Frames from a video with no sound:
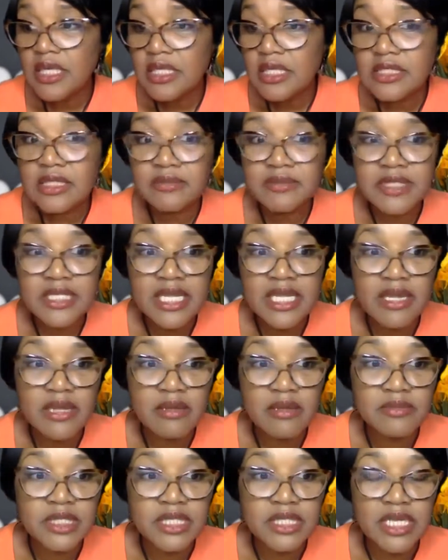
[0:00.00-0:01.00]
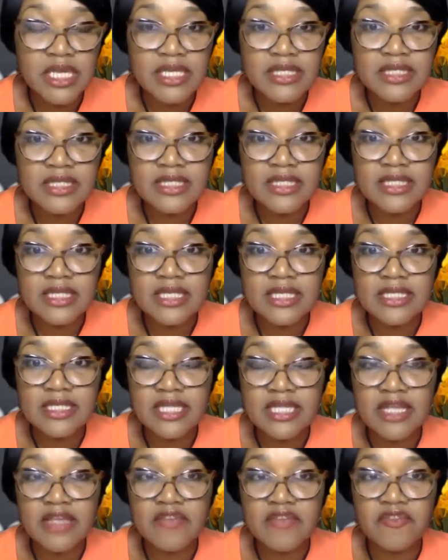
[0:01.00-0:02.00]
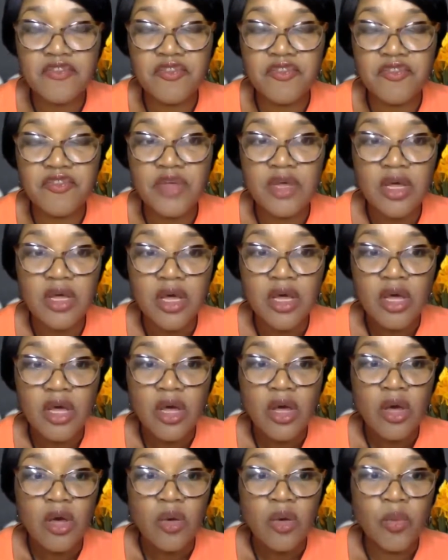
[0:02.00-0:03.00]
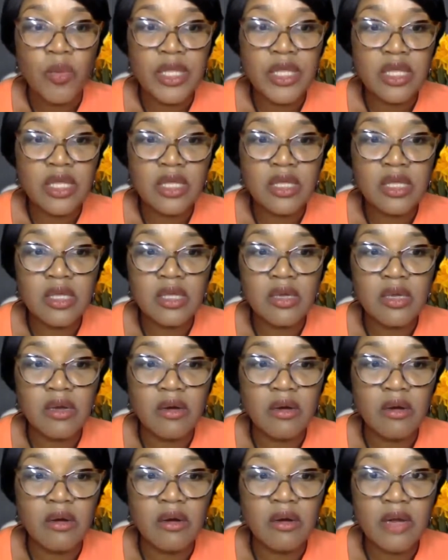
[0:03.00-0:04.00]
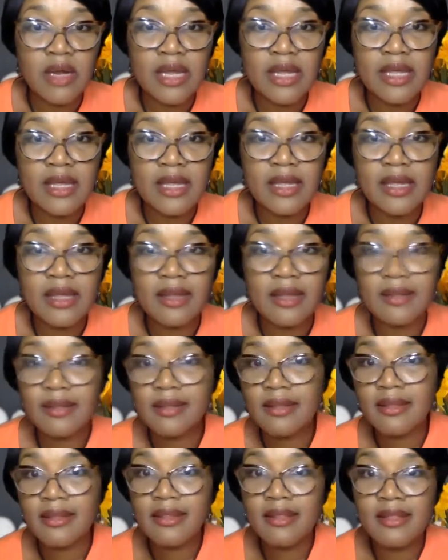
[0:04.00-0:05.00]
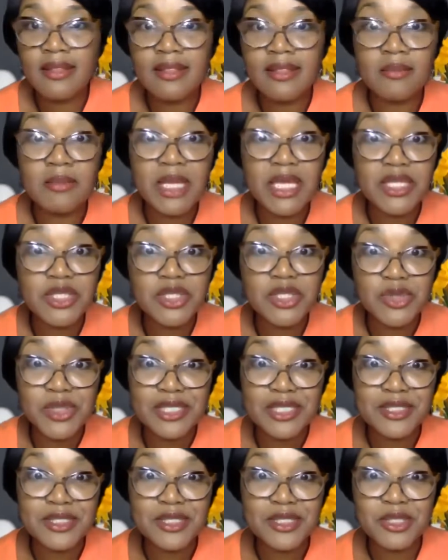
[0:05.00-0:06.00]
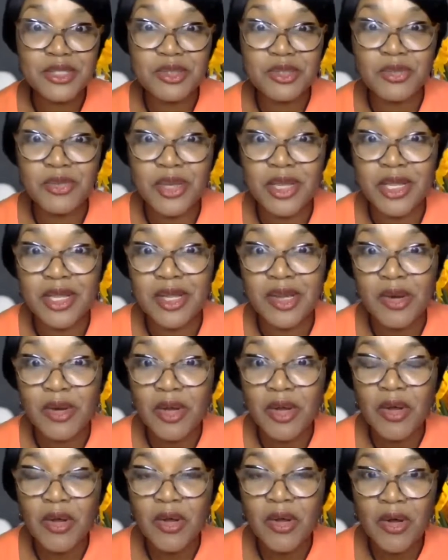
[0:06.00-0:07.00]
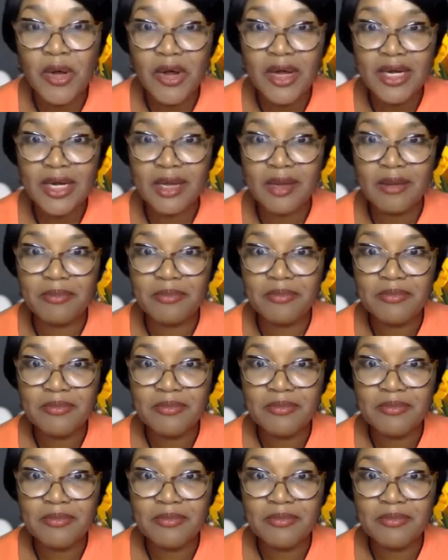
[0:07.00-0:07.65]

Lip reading: Sometimes it's as if we are in the matrix. We are caught up